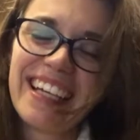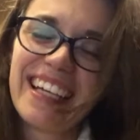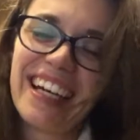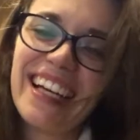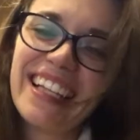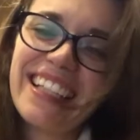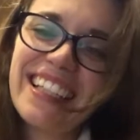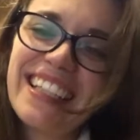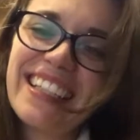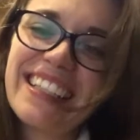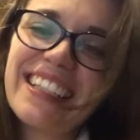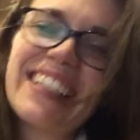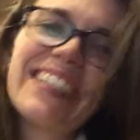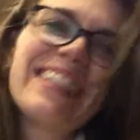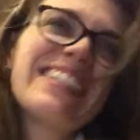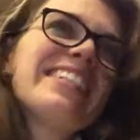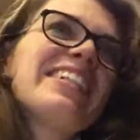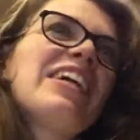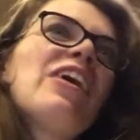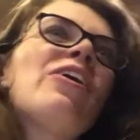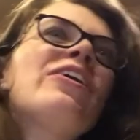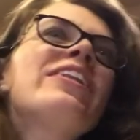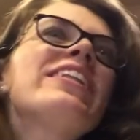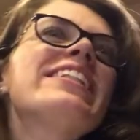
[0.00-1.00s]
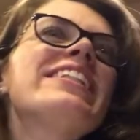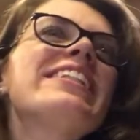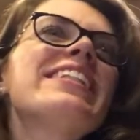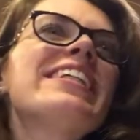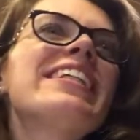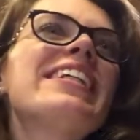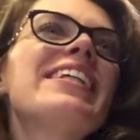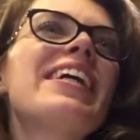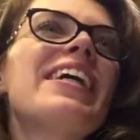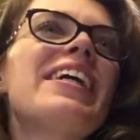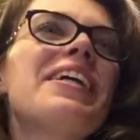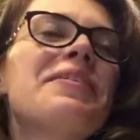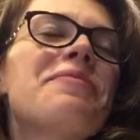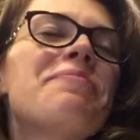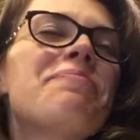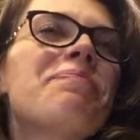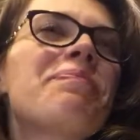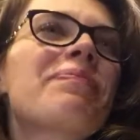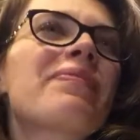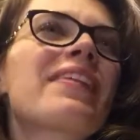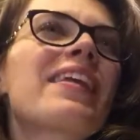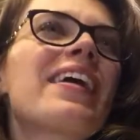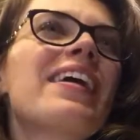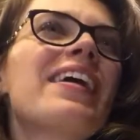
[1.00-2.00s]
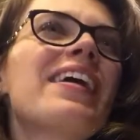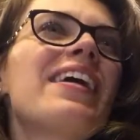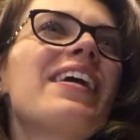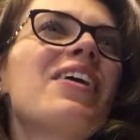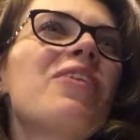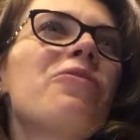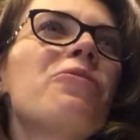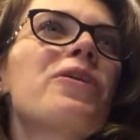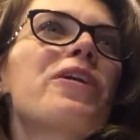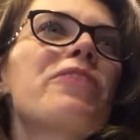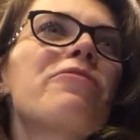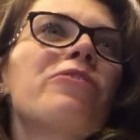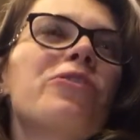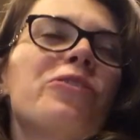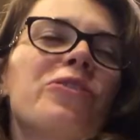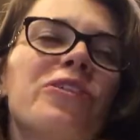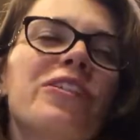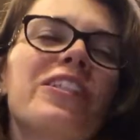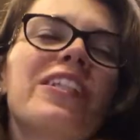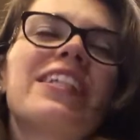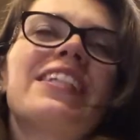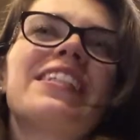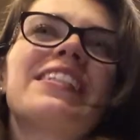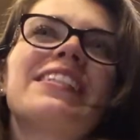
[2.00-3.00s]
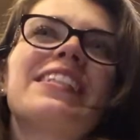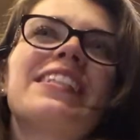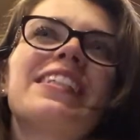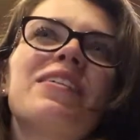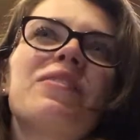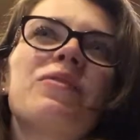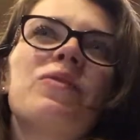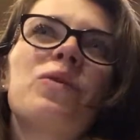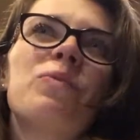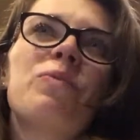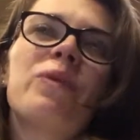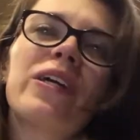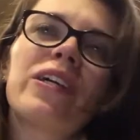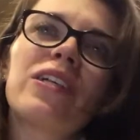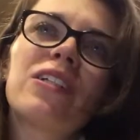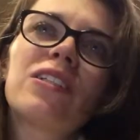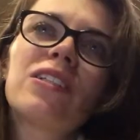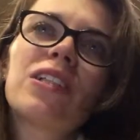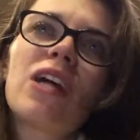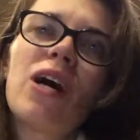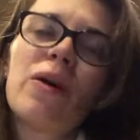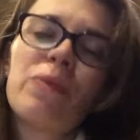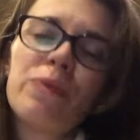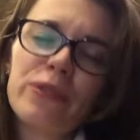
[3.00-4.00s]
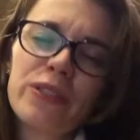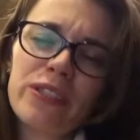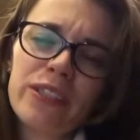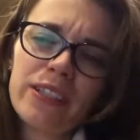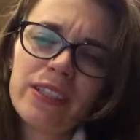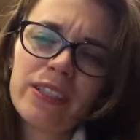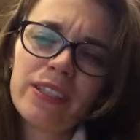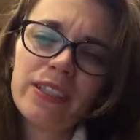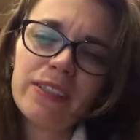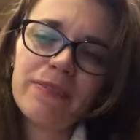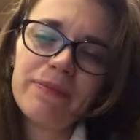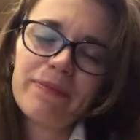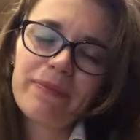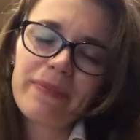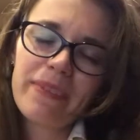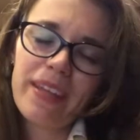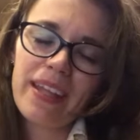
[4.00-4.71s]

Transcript: I think honestly, what I've learned is the biggest obstacle